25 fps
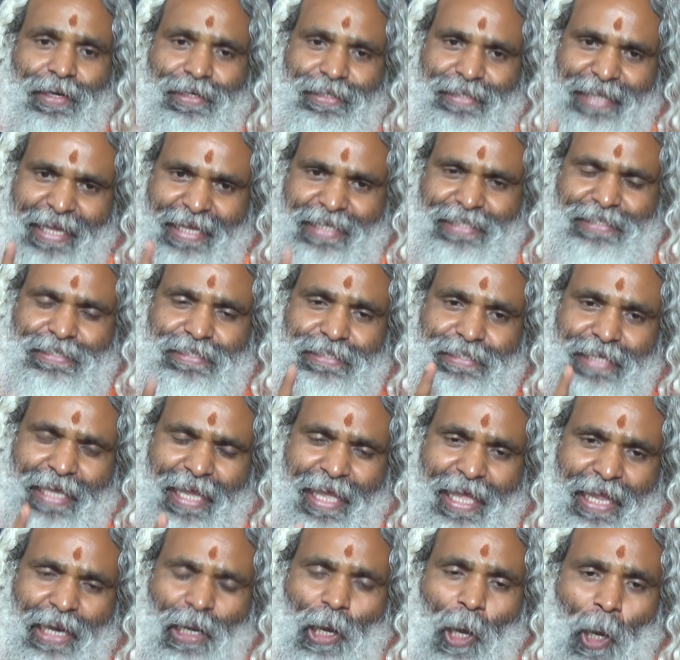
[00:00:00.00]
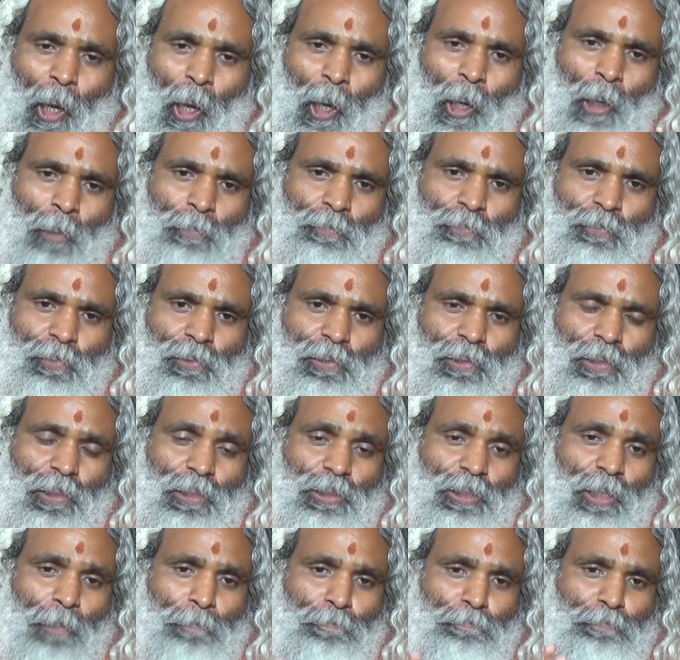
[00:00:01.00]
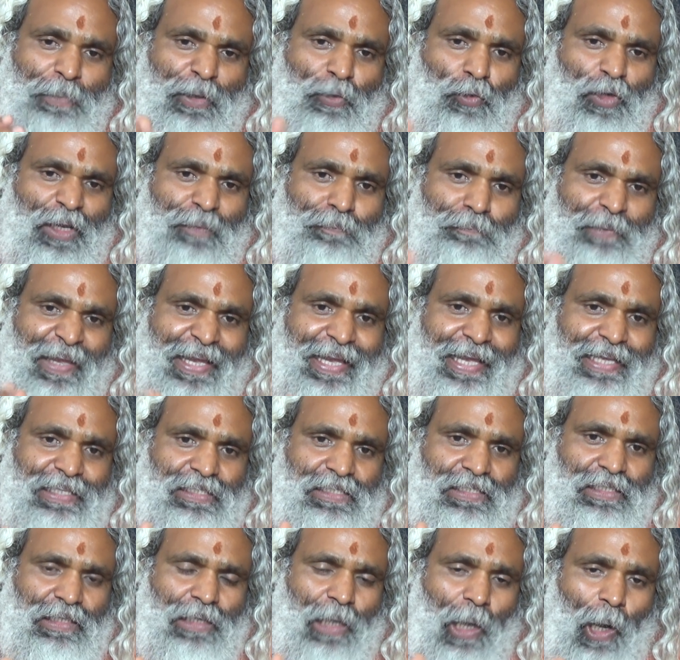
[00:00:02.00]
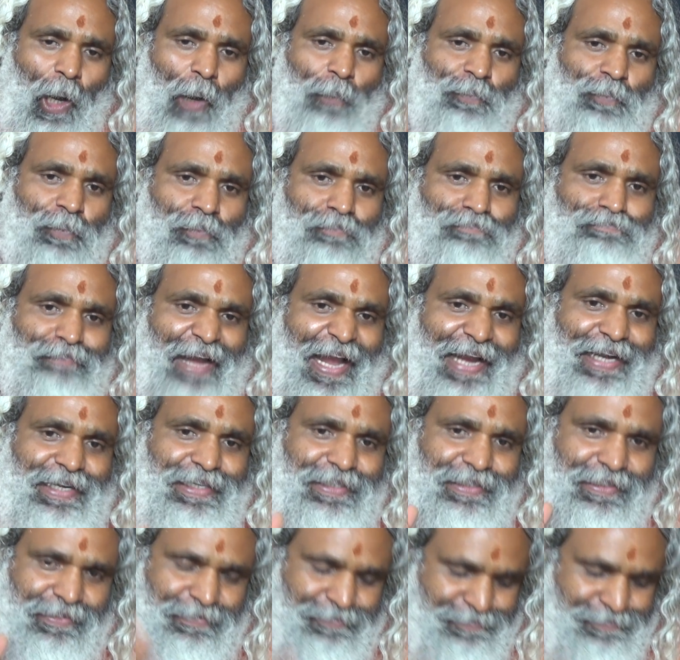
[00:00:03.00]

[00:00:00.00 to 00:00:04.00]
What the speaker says: takes care of the purification of mind.